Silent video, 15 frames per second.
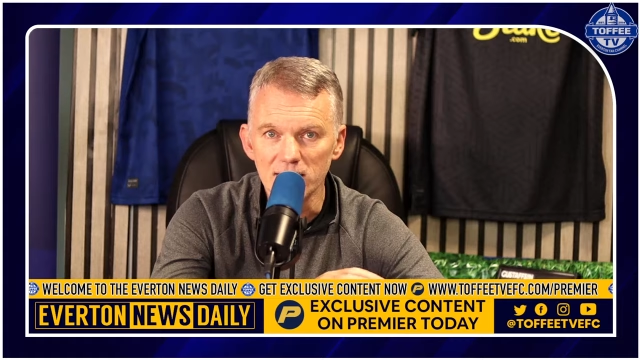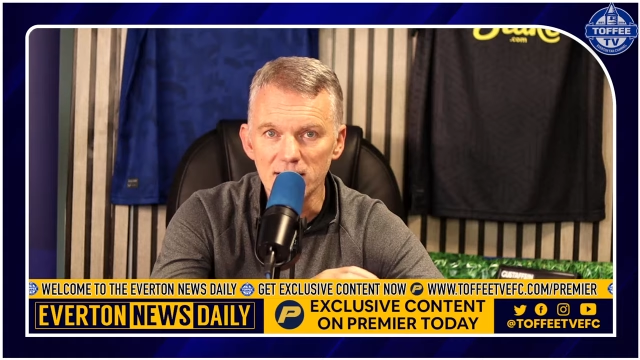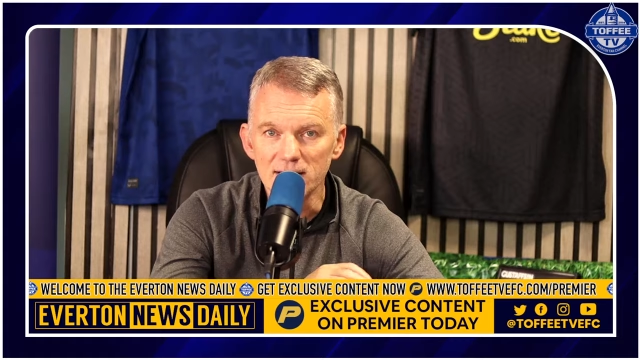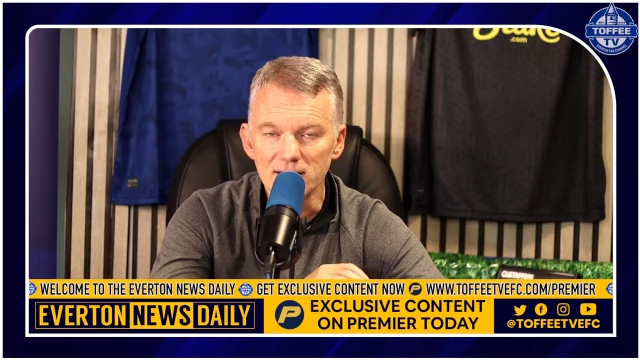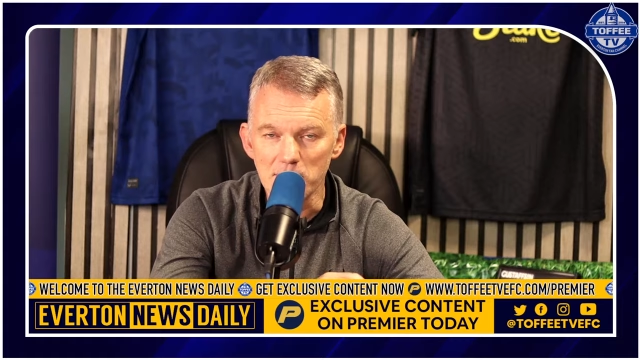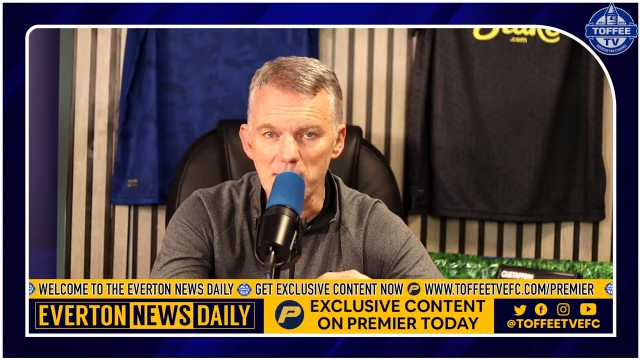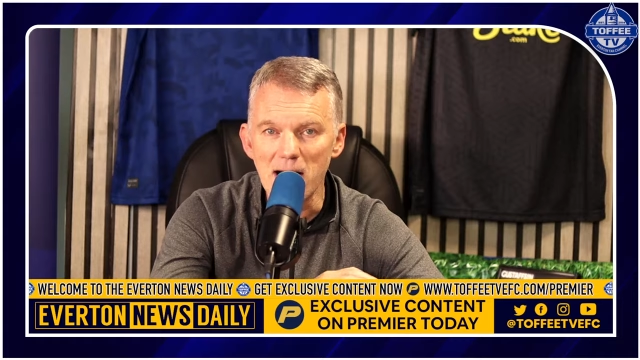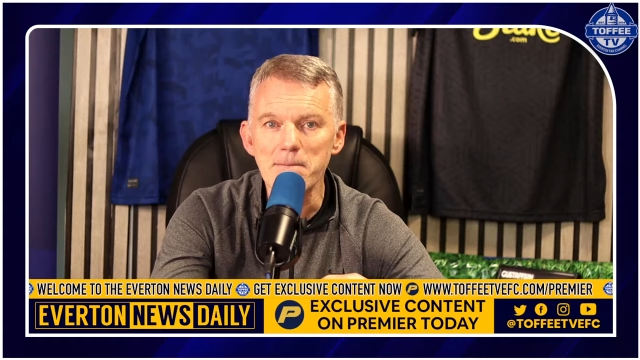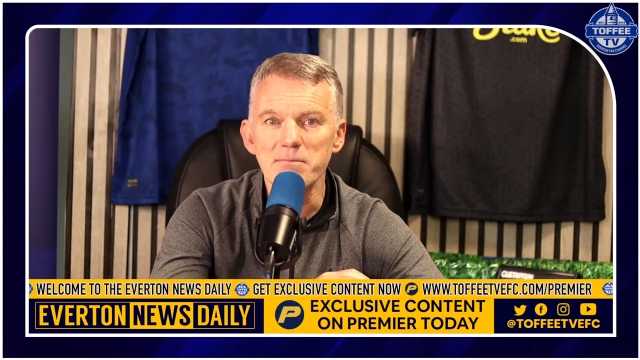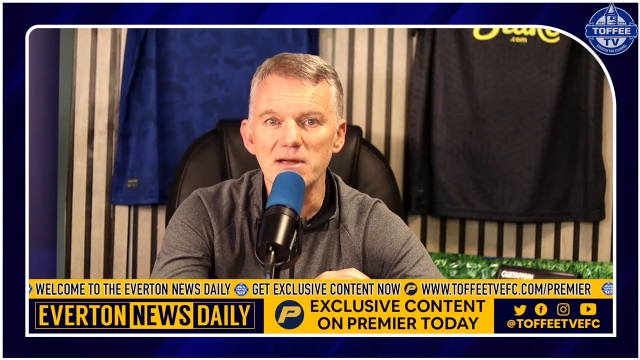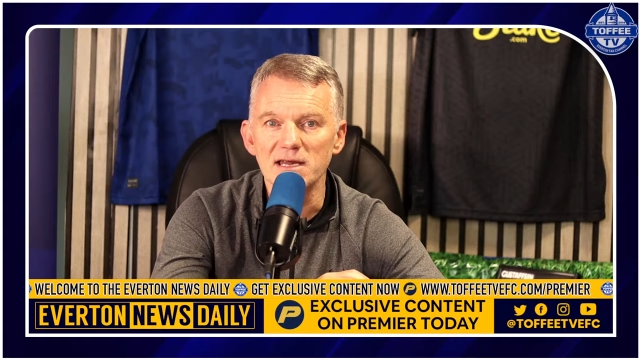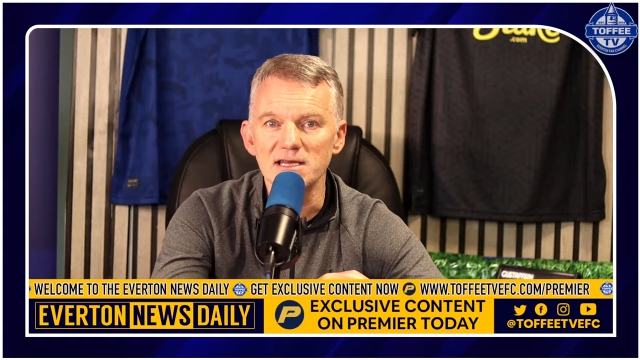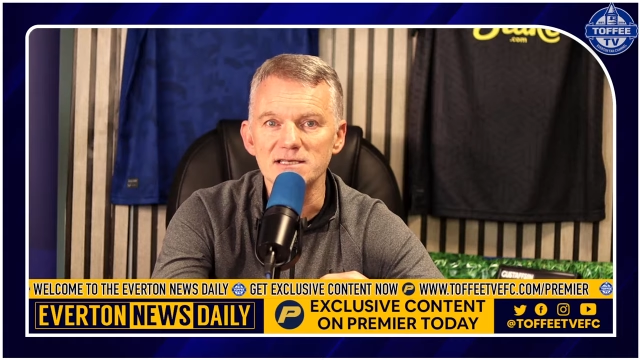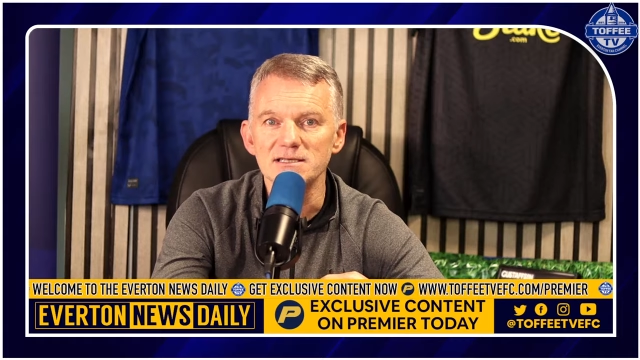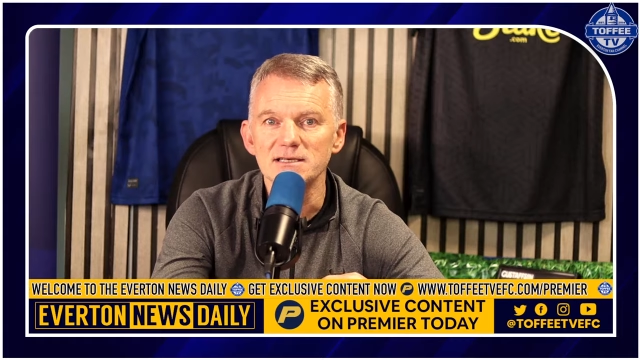The mad
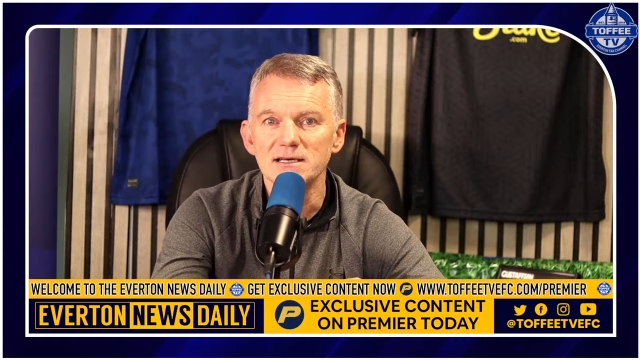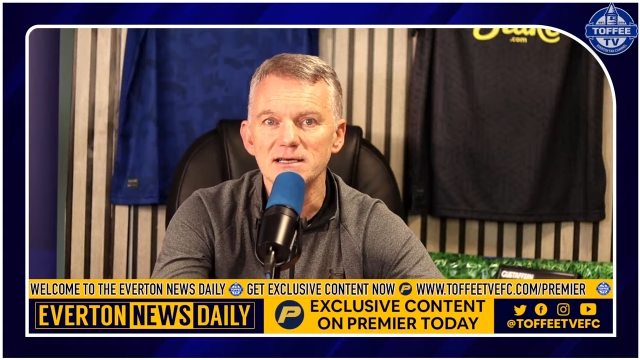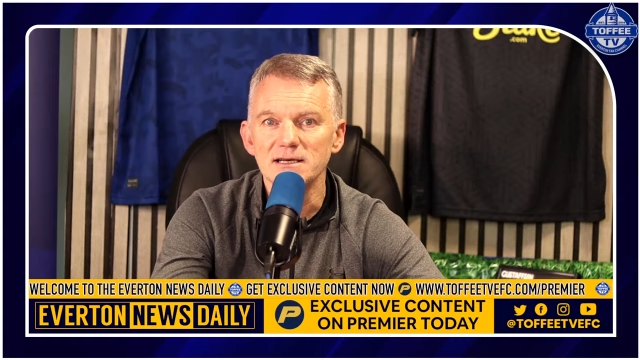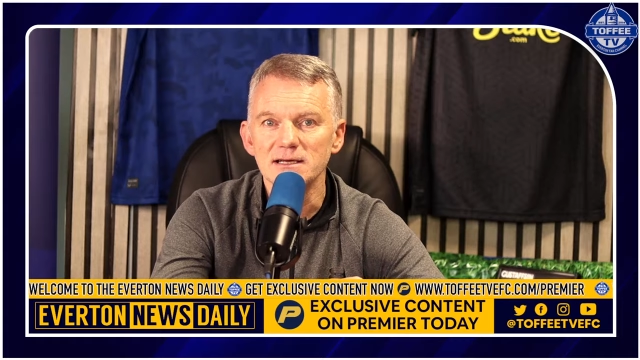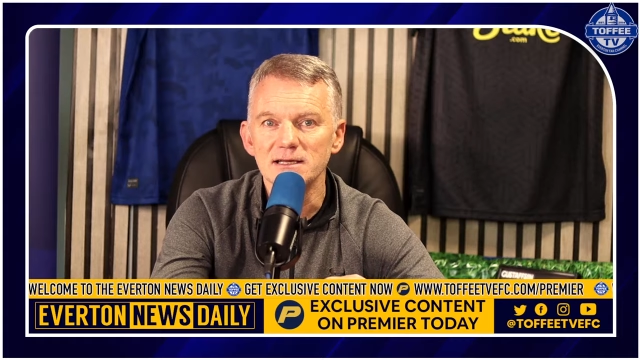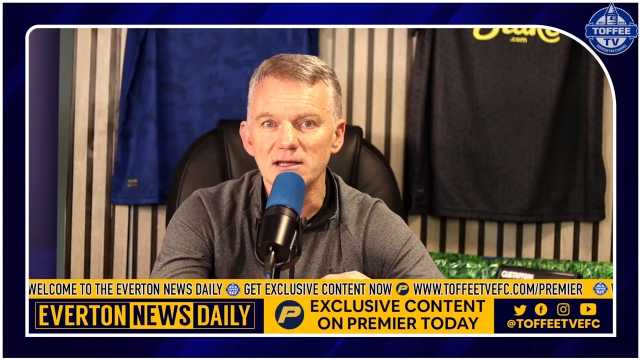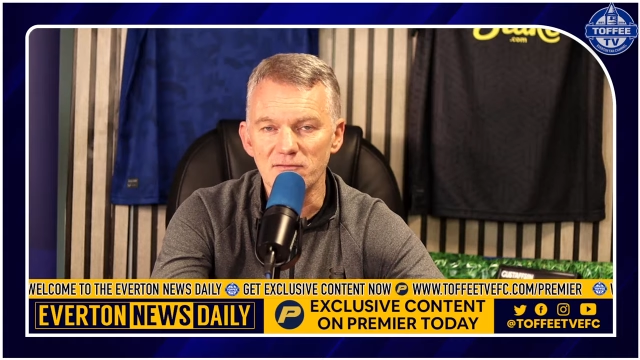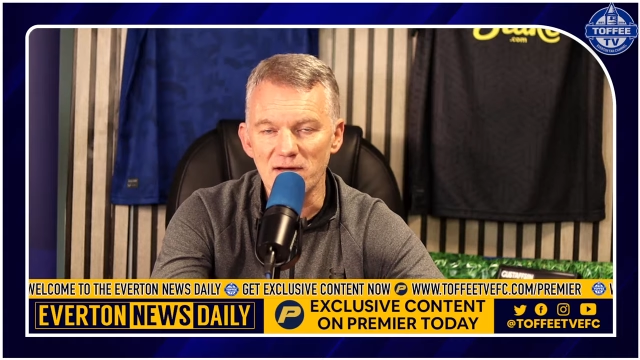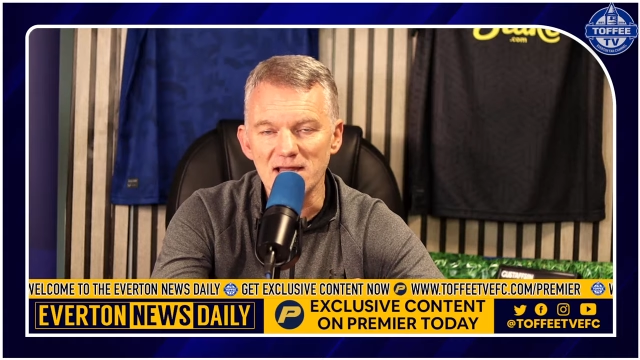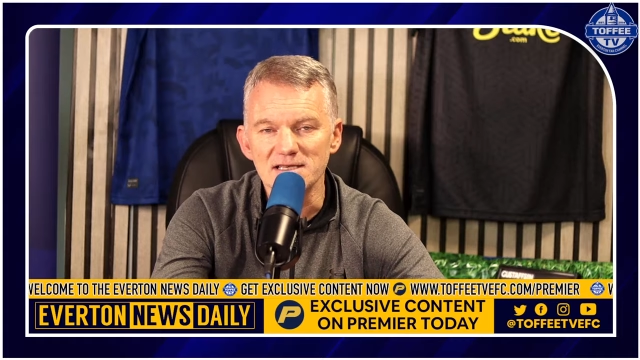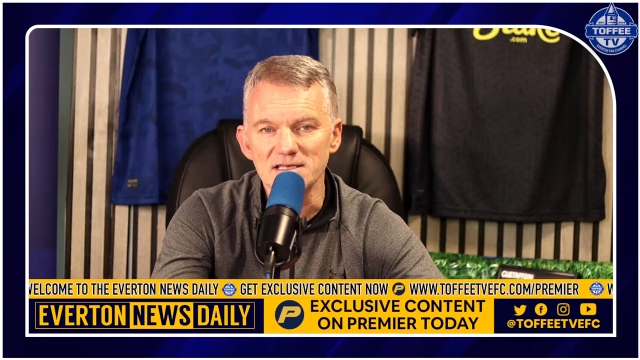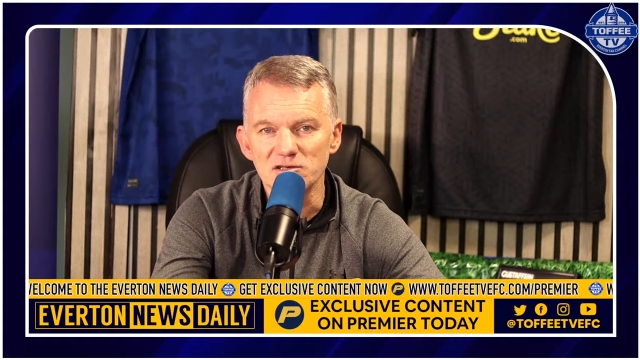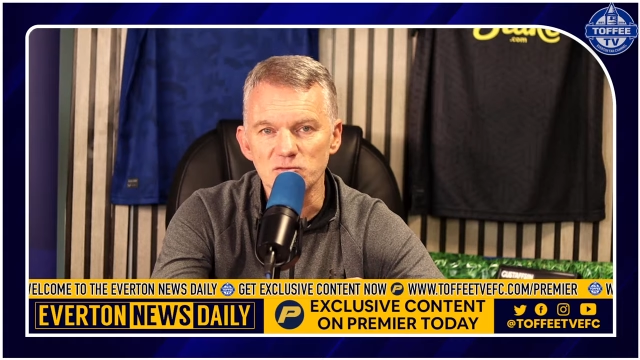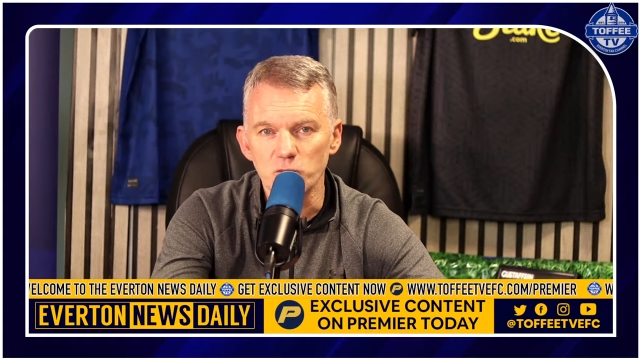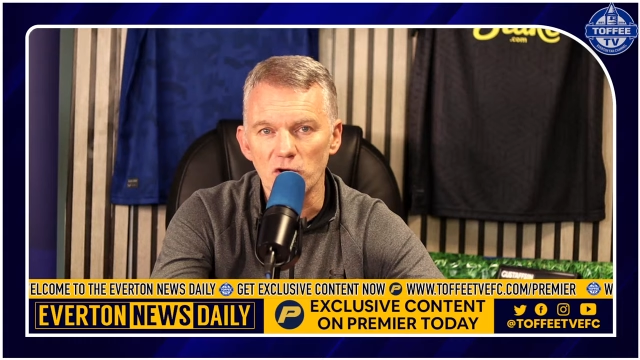bit is
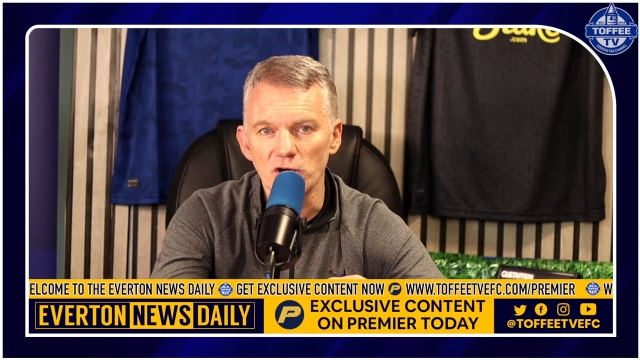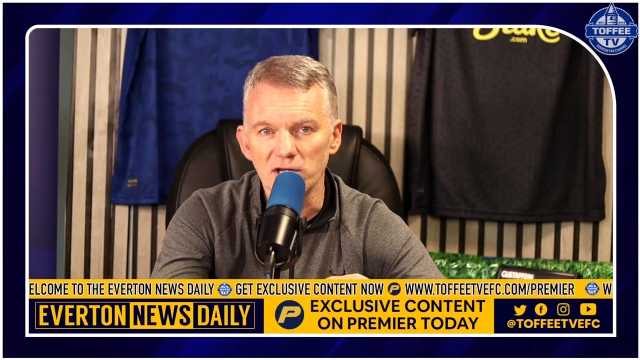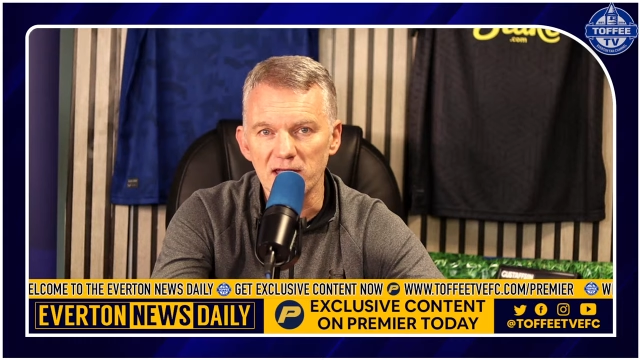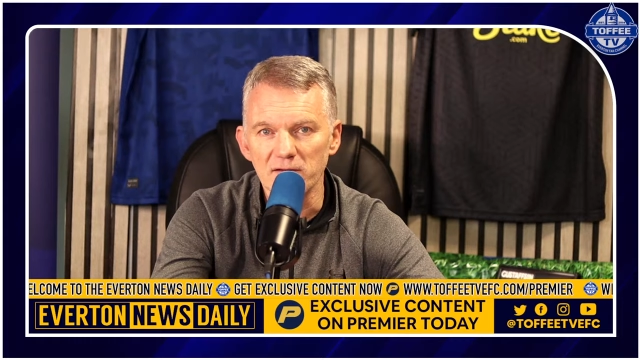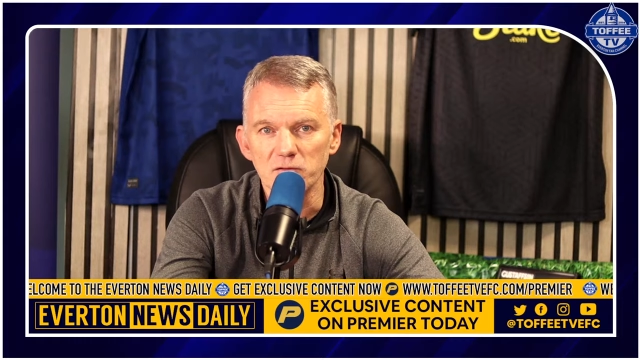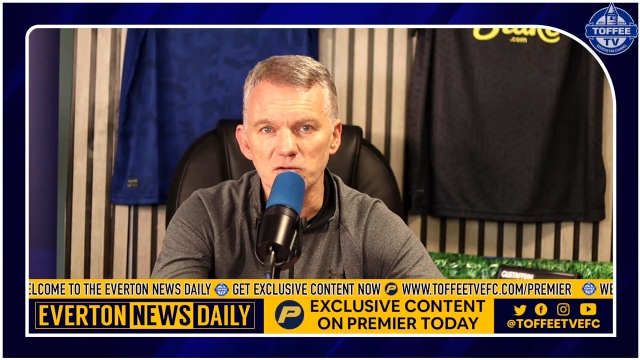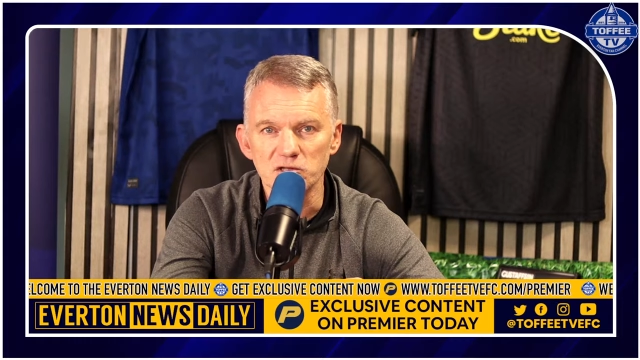Juventus want to give